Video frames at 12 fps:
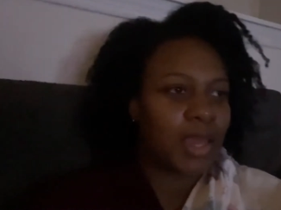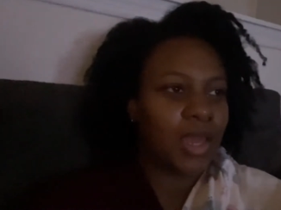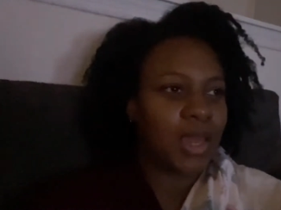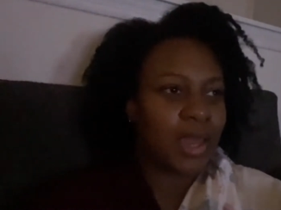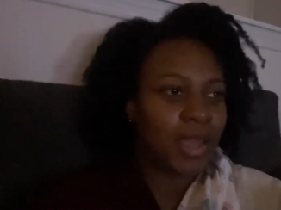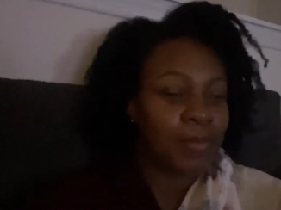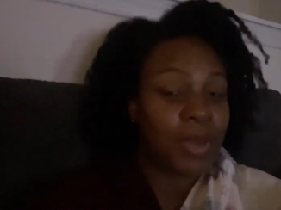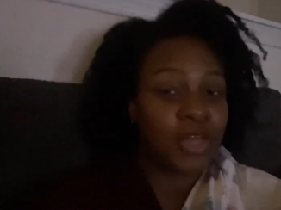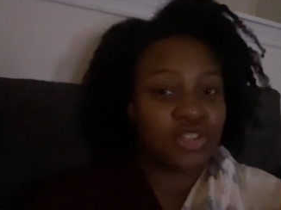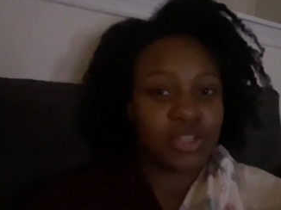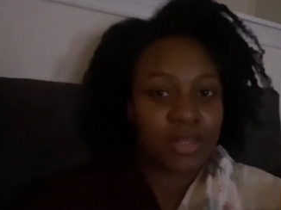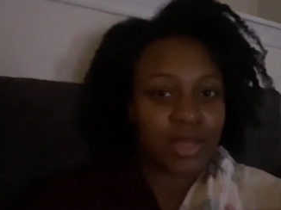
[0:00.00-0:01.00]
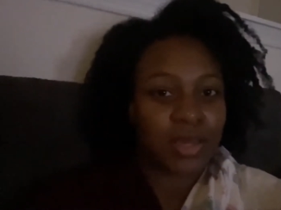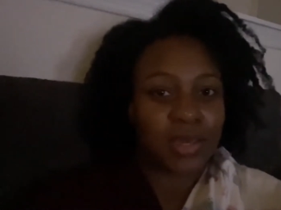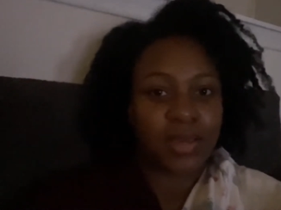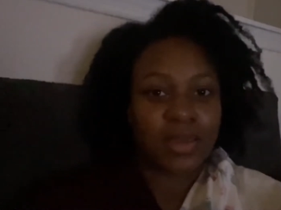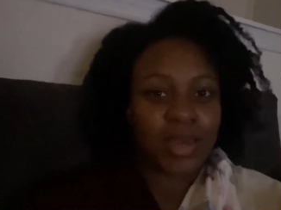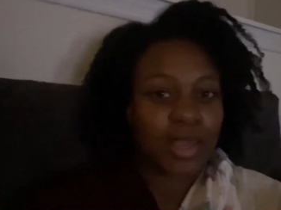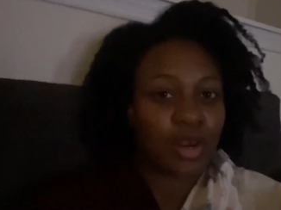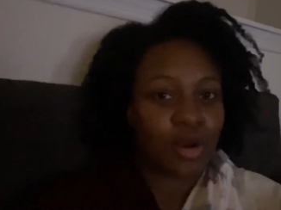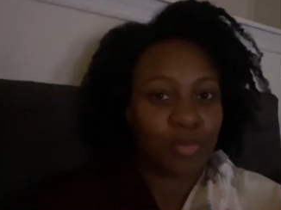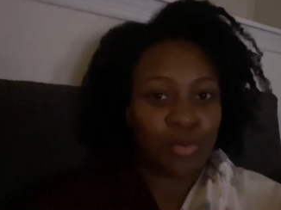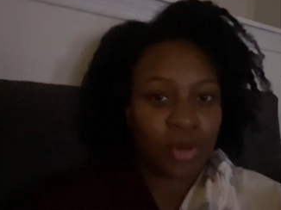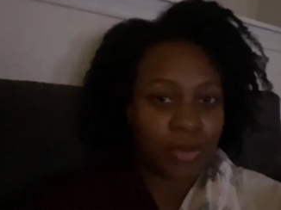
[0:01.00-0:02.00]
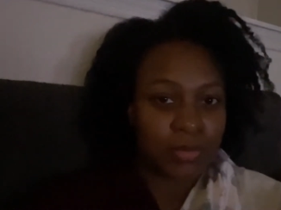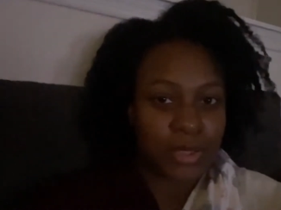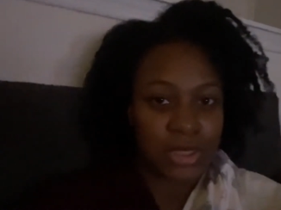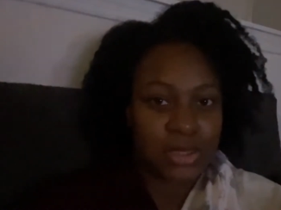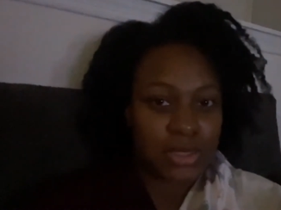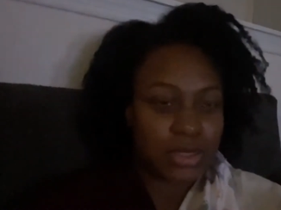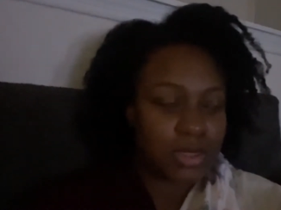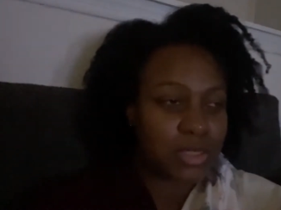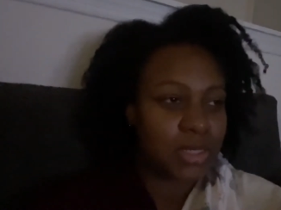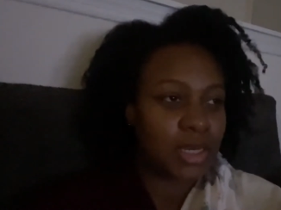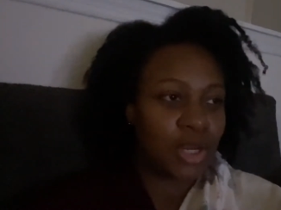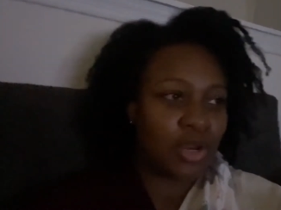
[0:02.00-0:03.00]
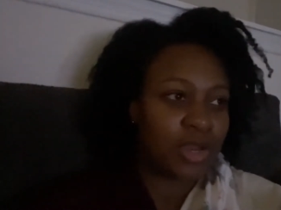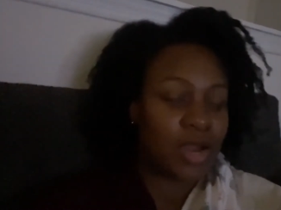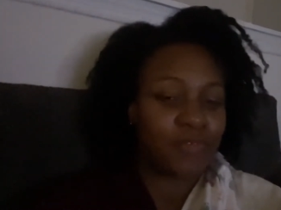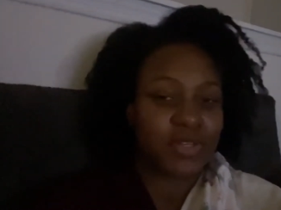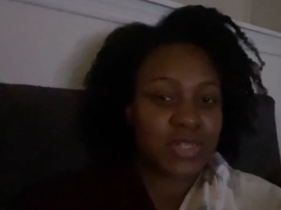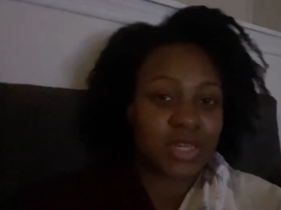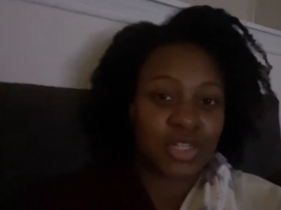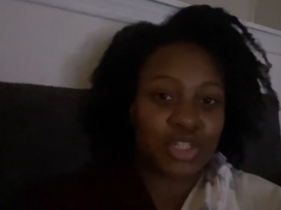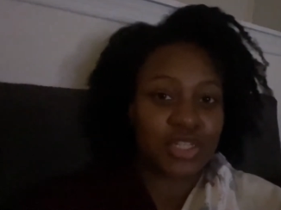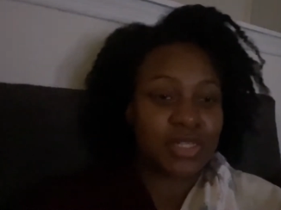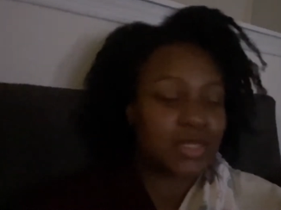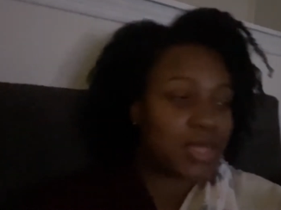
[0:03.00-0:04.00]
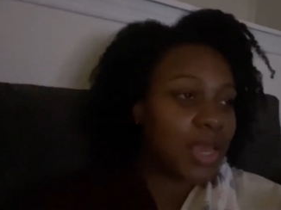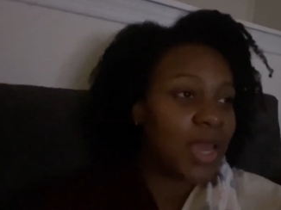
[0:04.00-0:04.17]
I imagine like hair appointments, hair conversations,